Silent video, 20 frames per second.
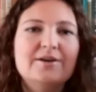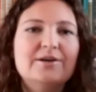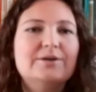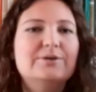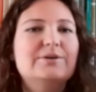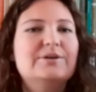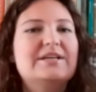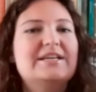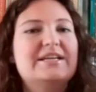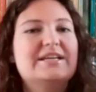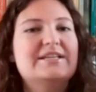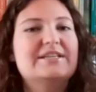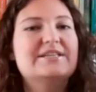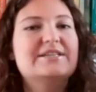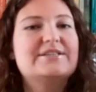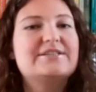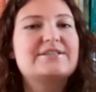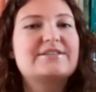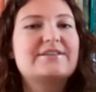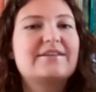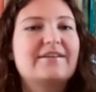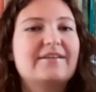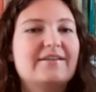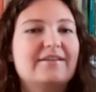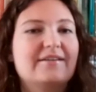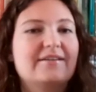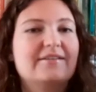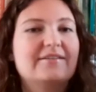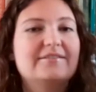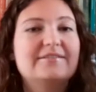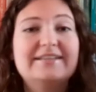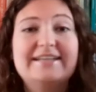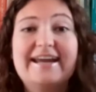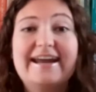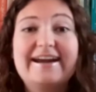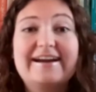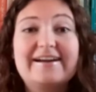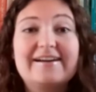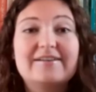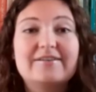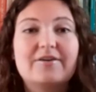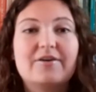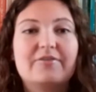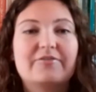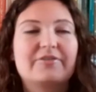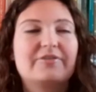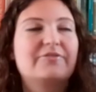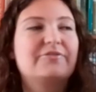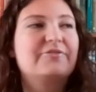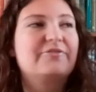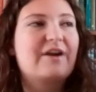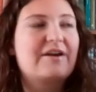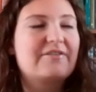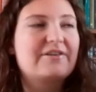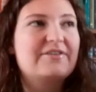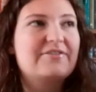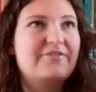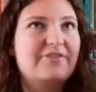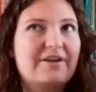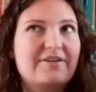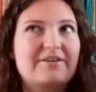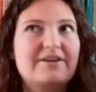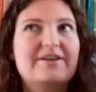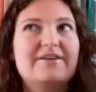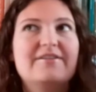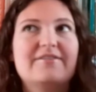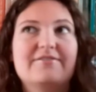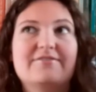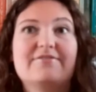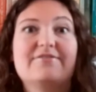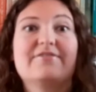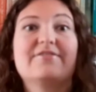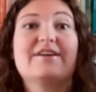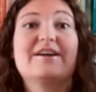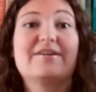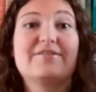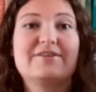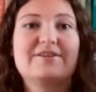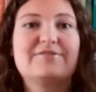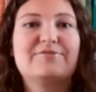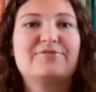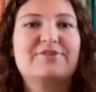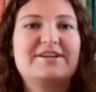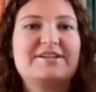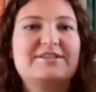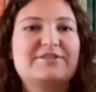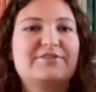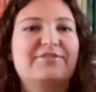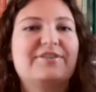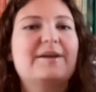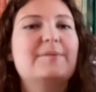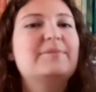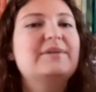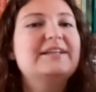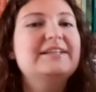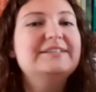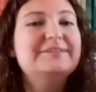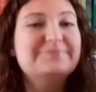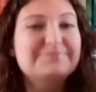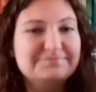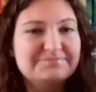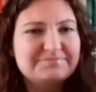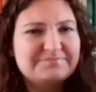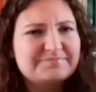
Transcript: who is uh, the heir of a very, very, very rich family.